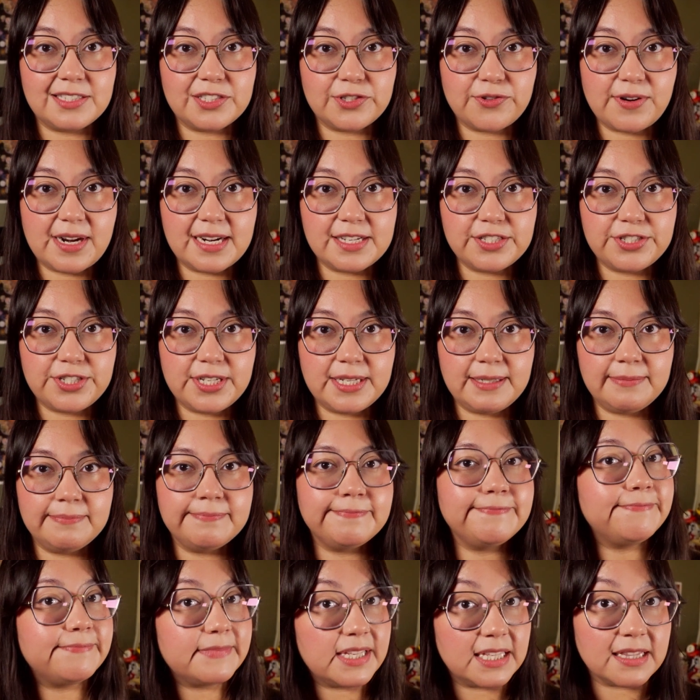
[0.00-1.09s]
strategy,
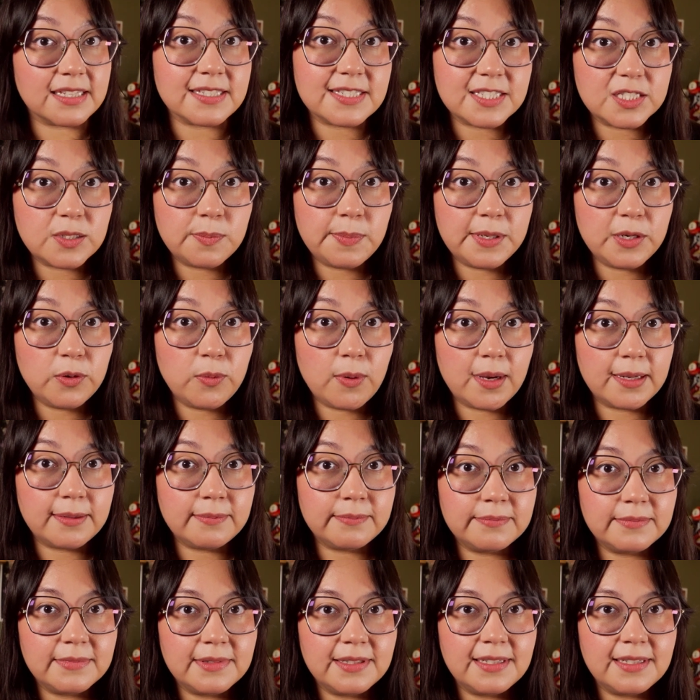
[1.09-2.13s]
and this is a big one,